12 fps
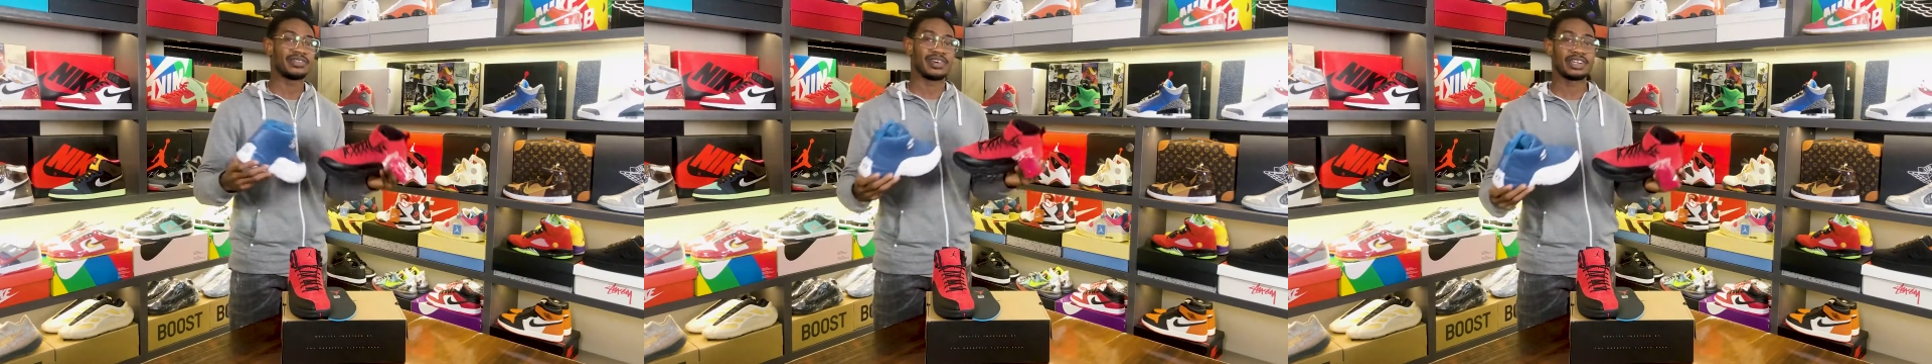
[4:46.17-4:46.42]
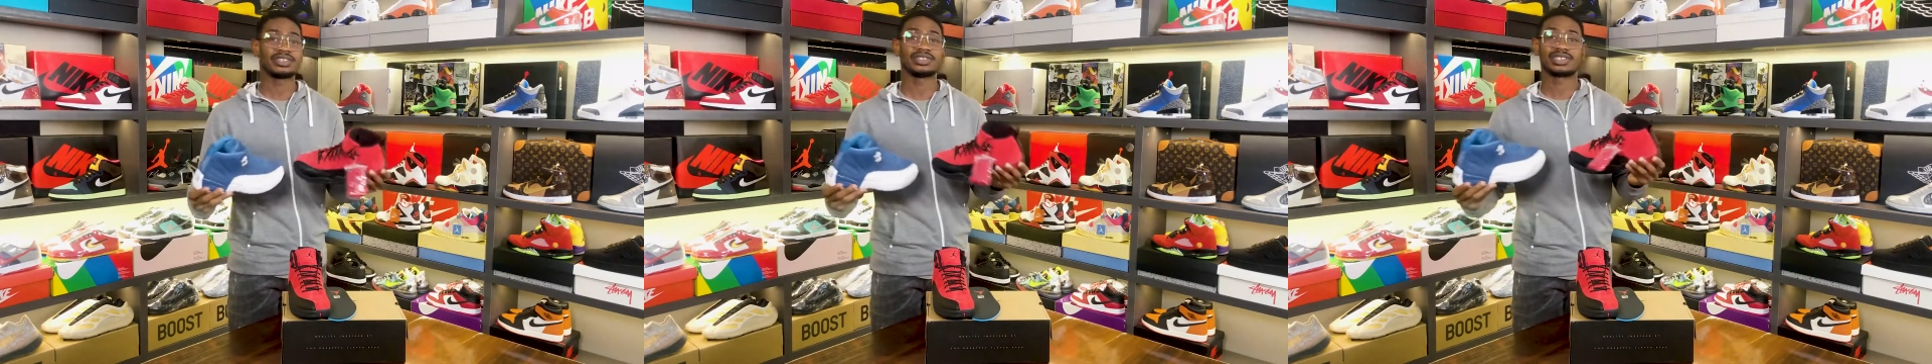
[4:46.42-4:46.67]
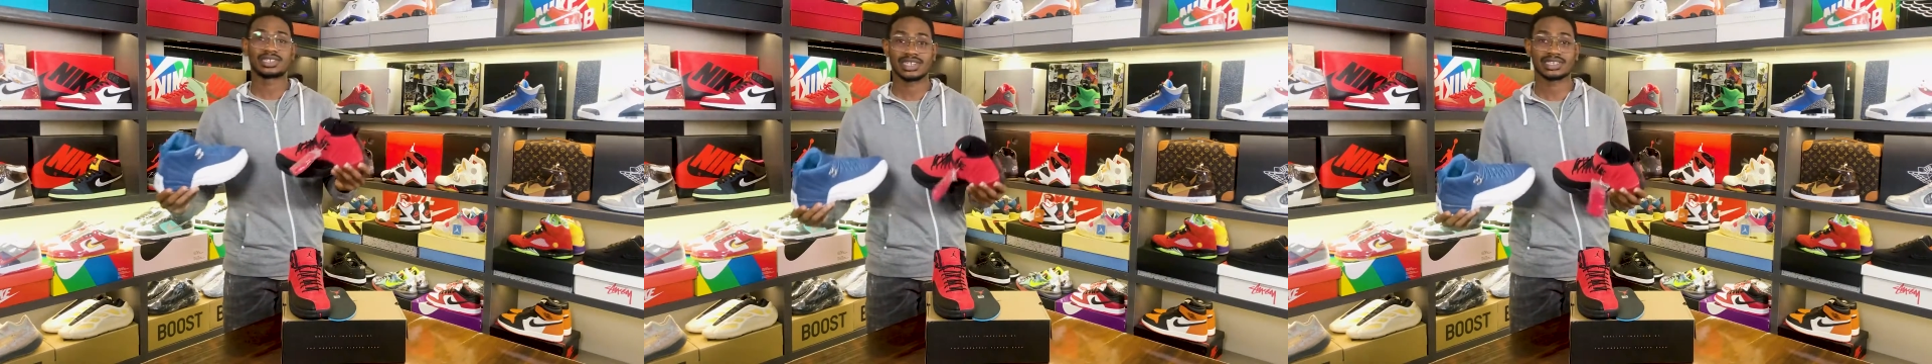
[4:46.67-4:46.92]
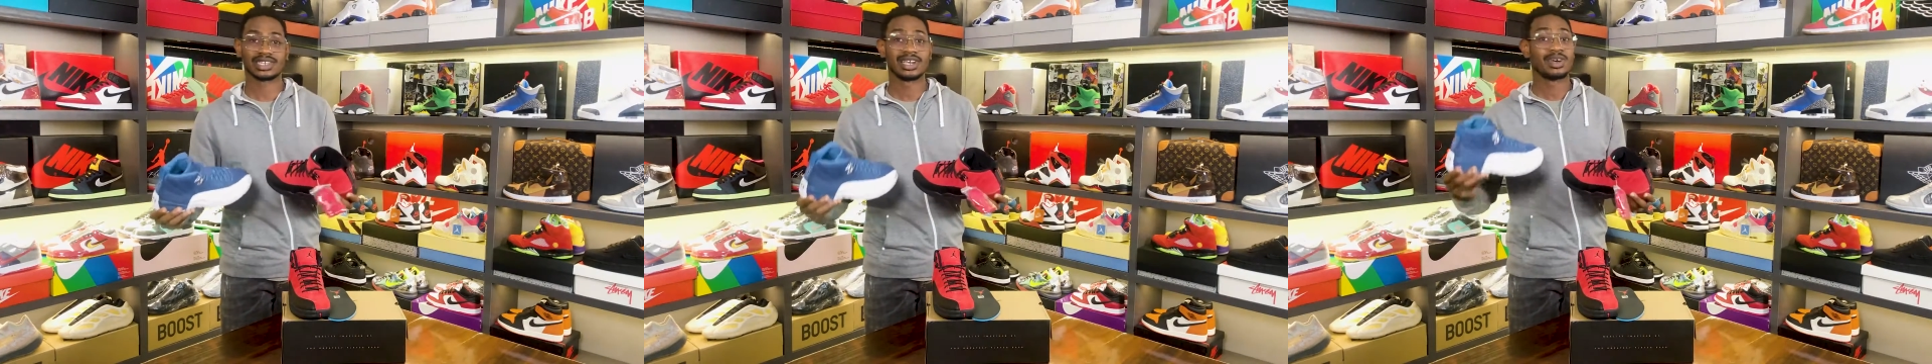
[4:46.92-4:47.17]
fashion
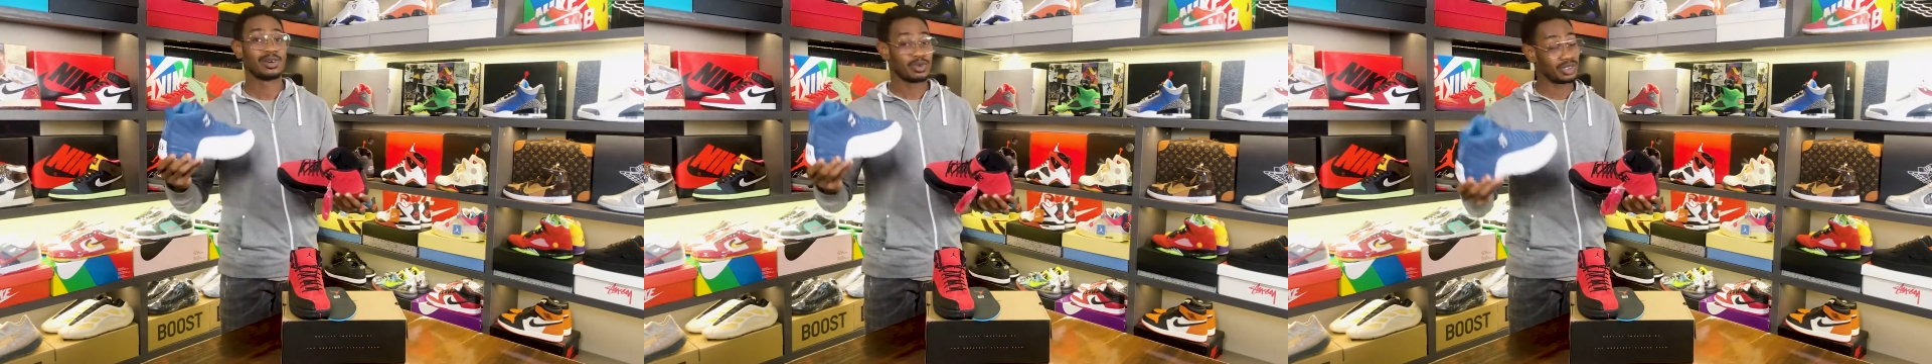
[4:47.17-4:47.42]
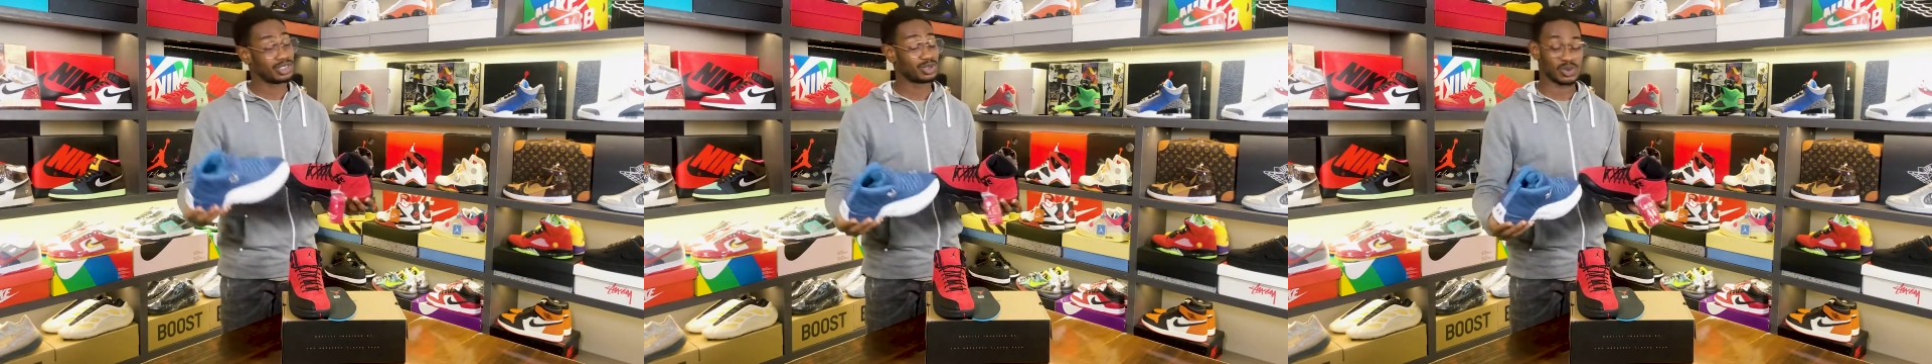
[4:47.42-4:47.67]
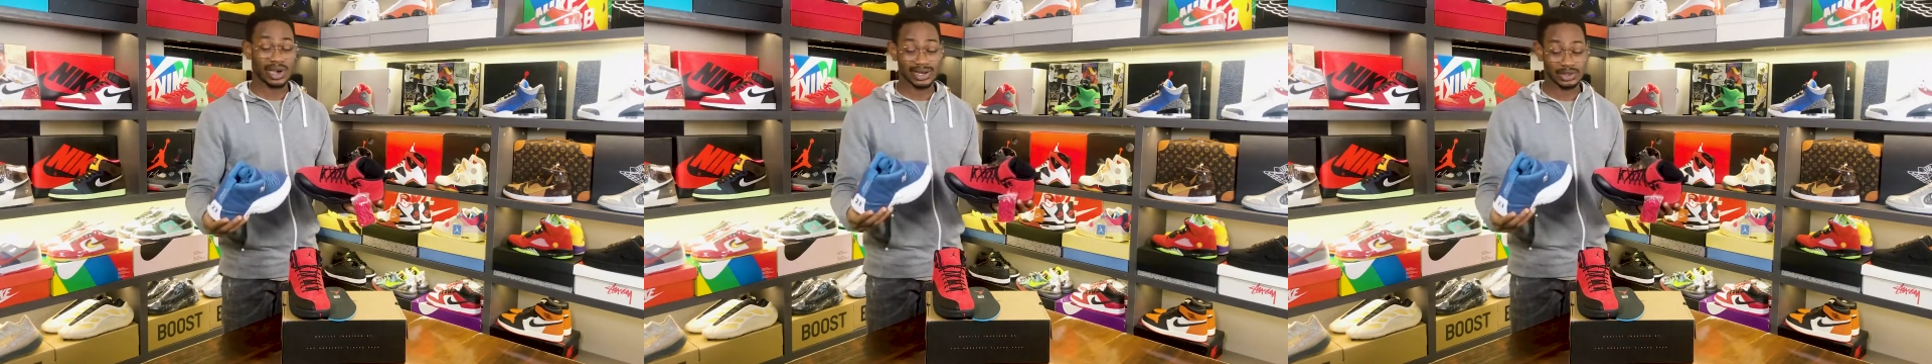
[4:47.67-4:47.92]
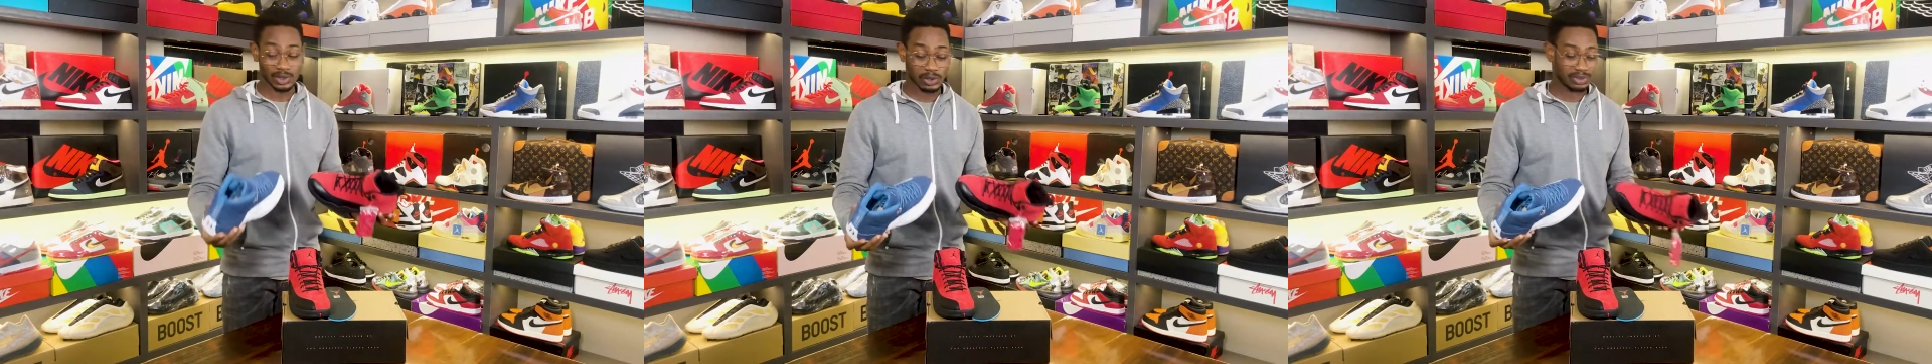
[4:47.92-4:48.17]
sense, which is
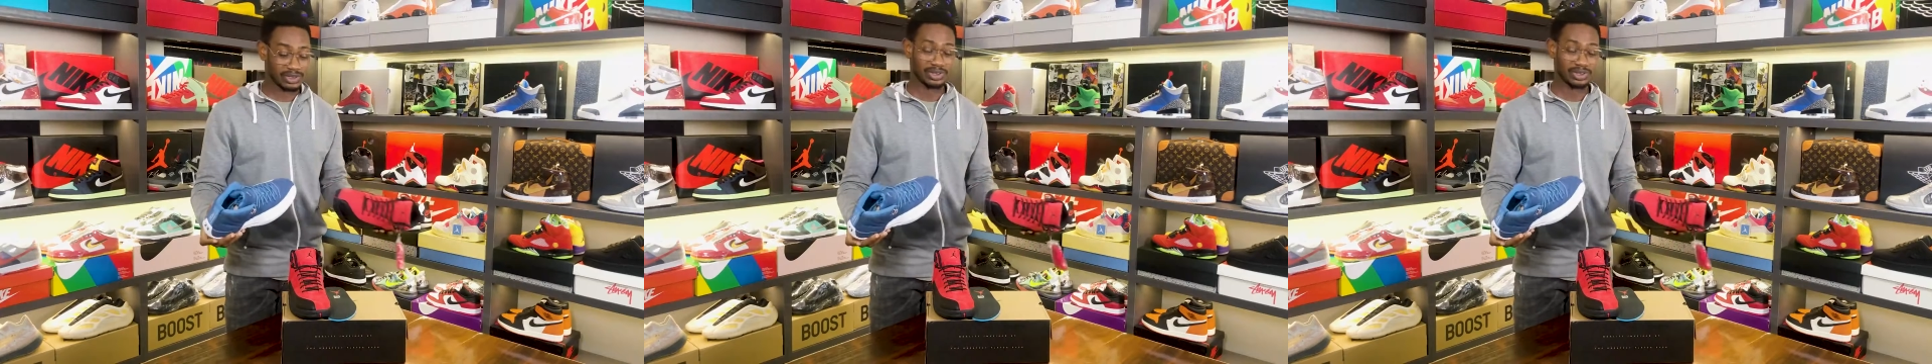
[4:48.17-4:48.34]
quite dope.